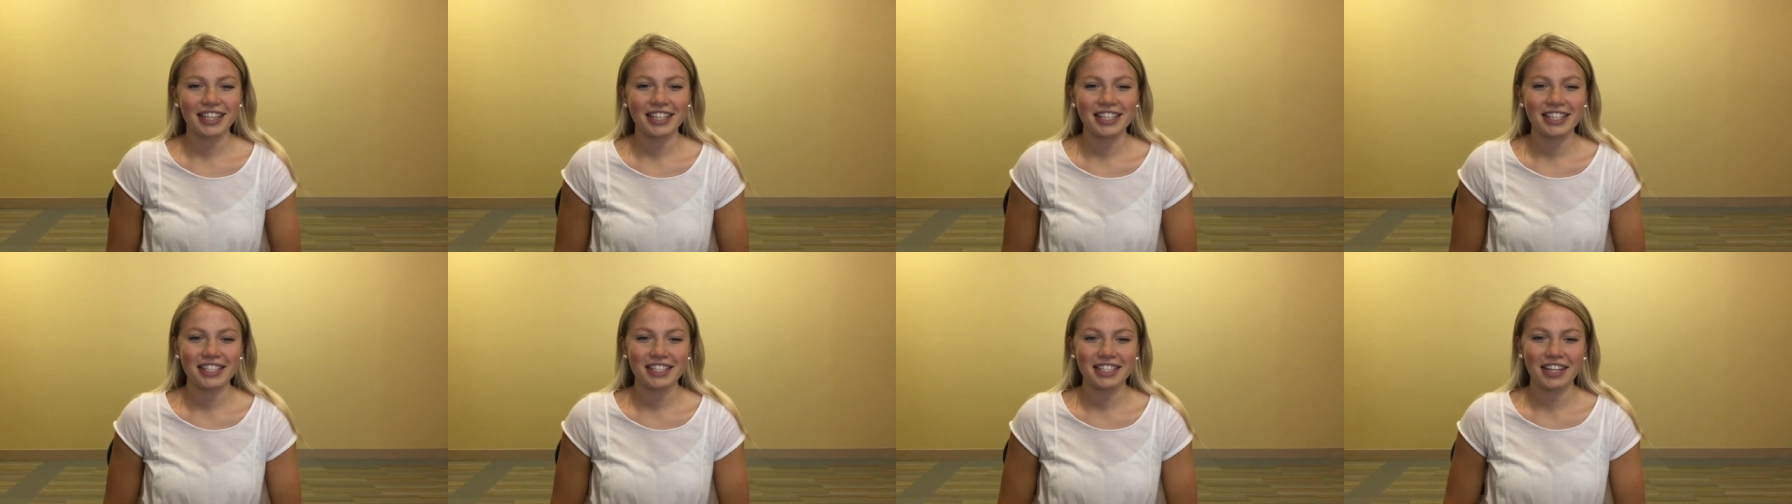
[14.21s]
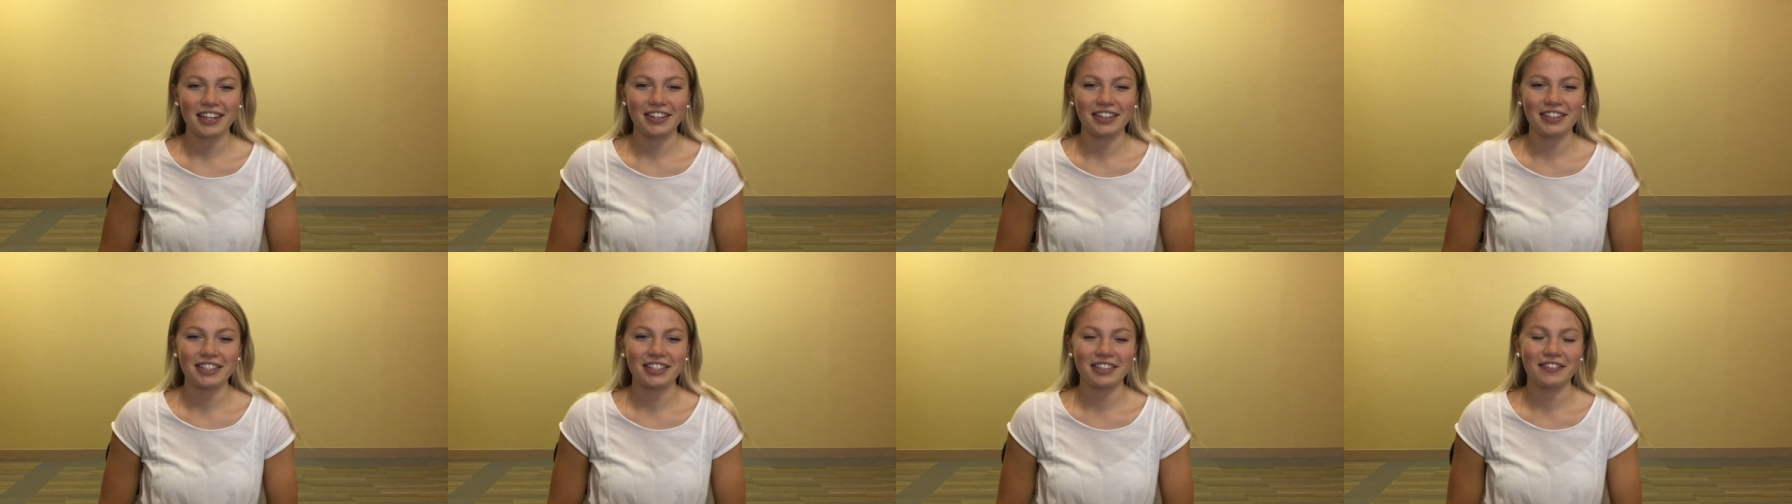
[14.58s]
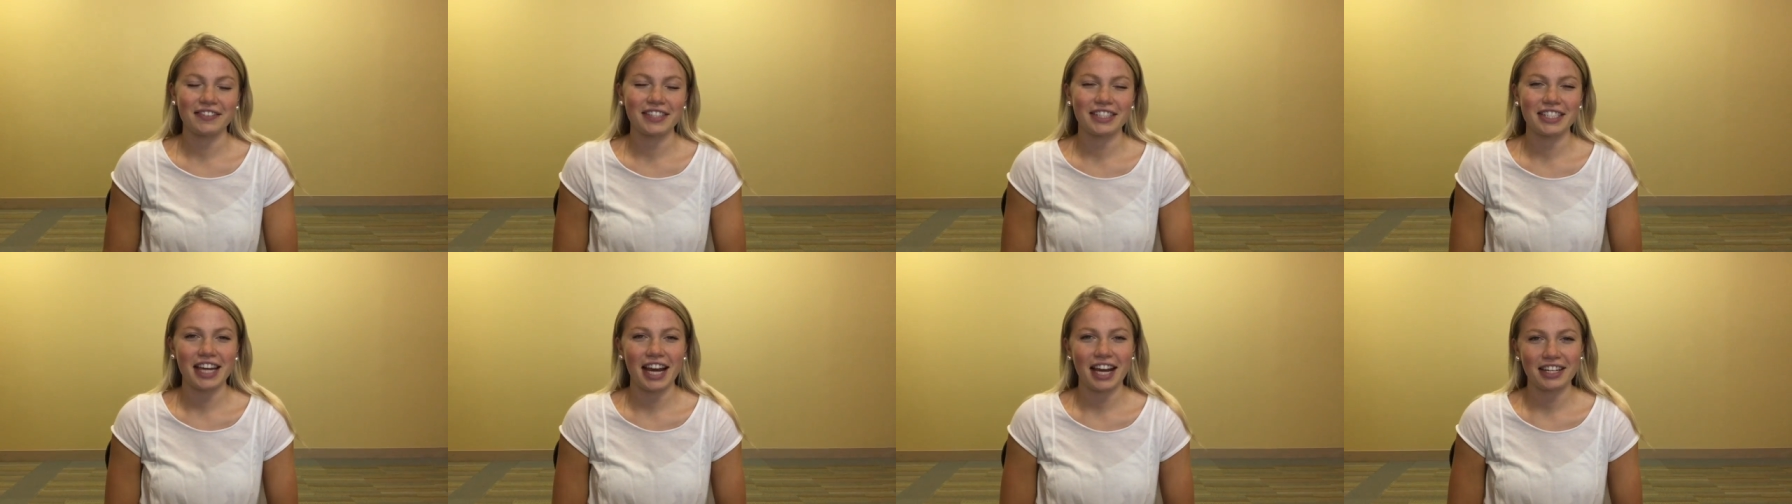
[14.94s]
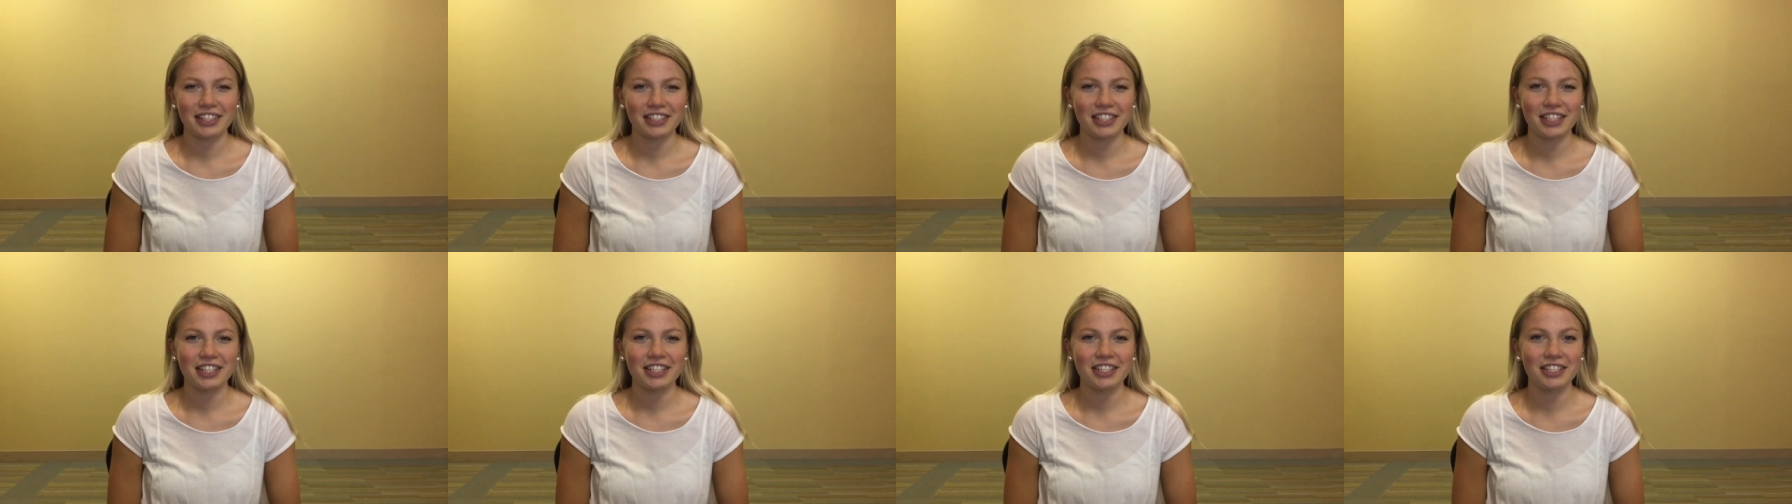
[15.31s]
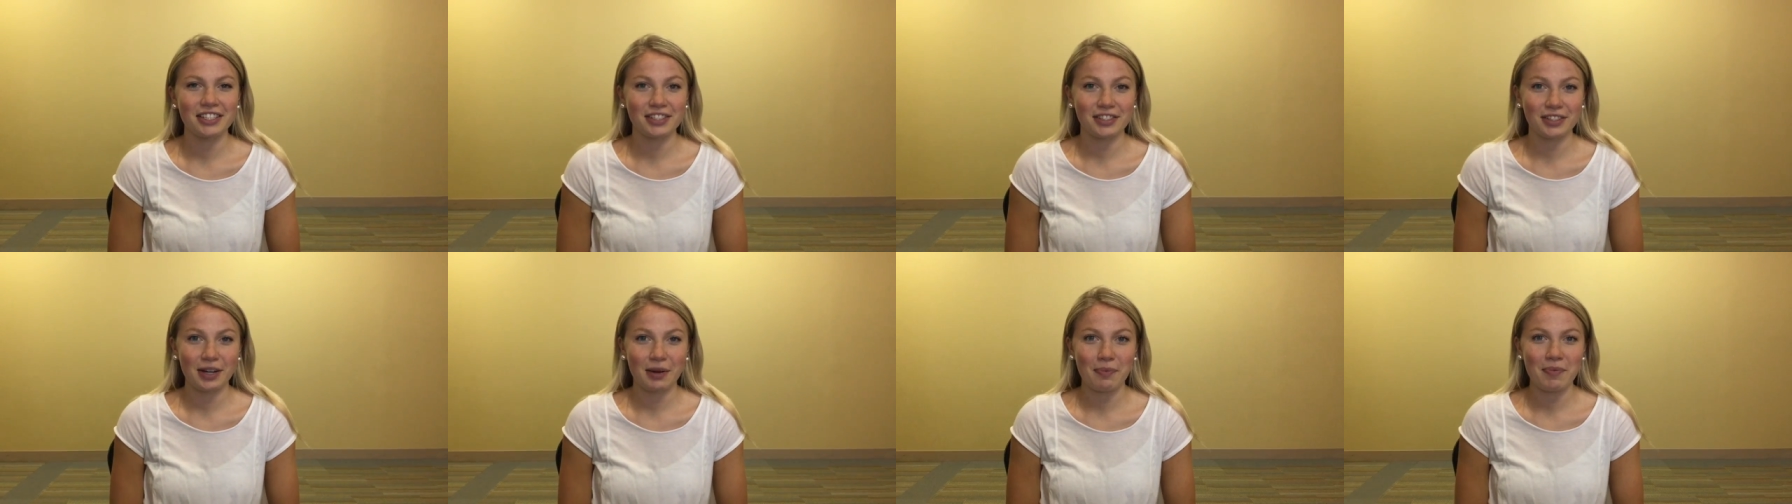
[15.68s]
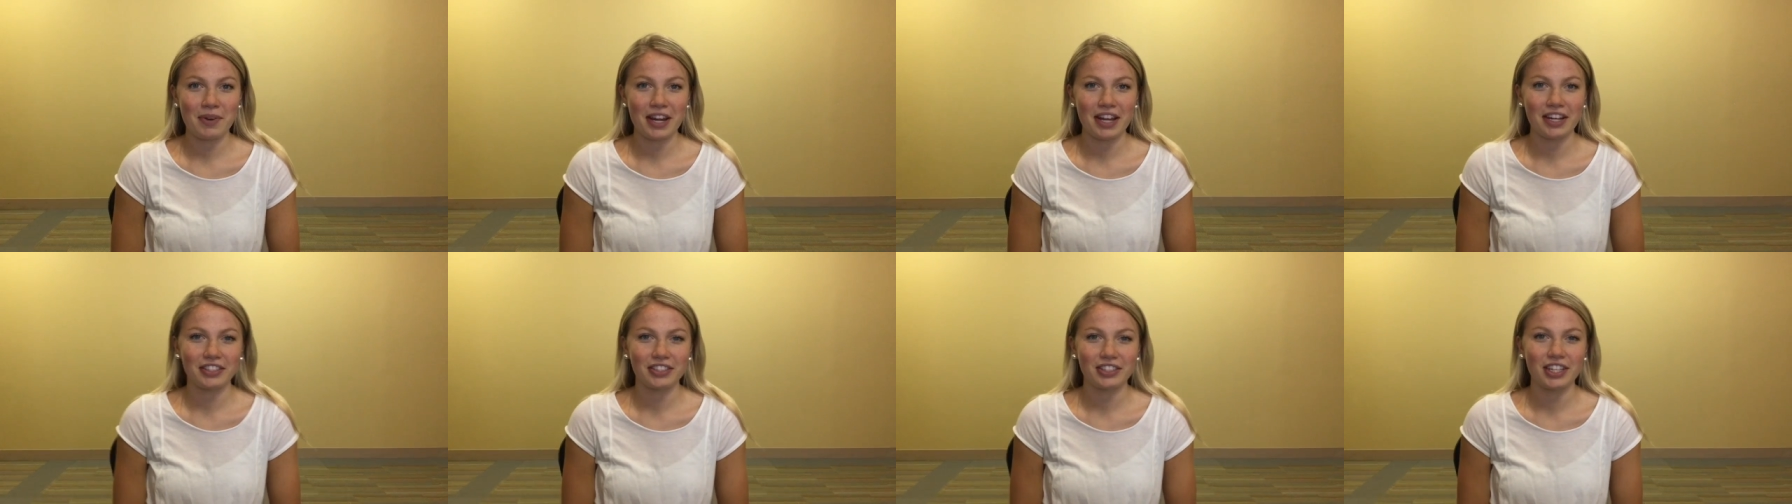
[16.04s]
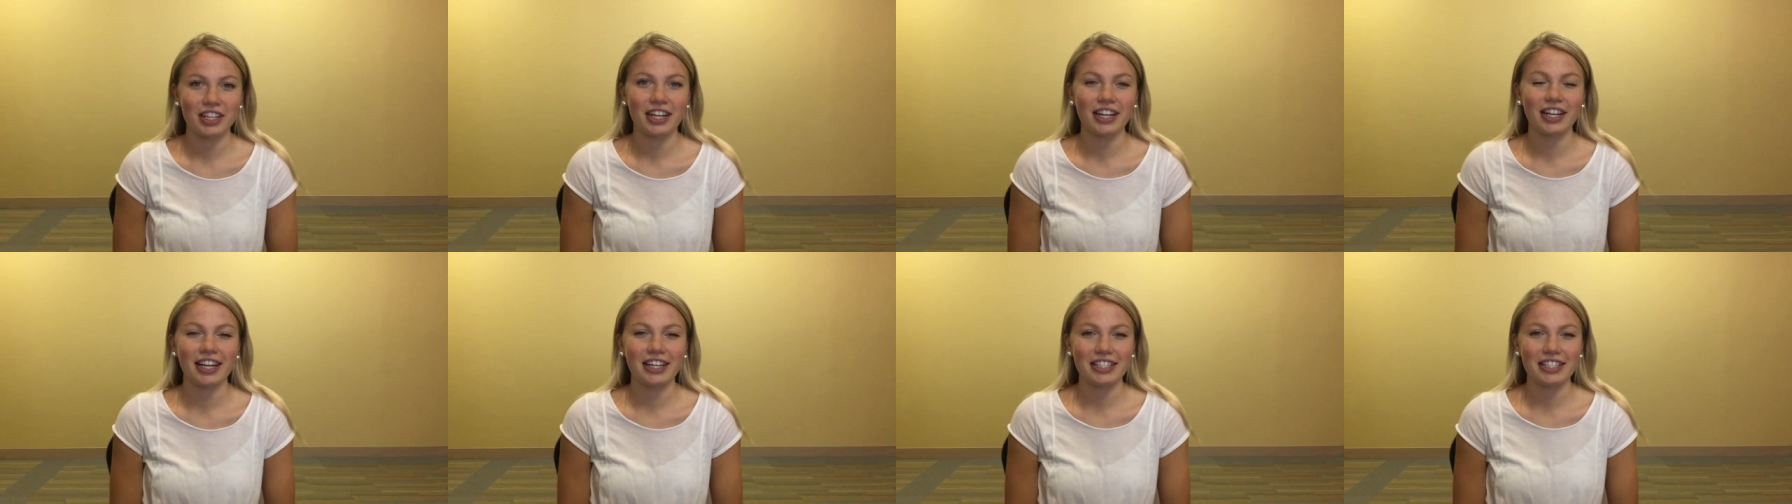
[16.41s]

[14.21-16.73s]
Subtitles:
the skills of detection, discrimination, and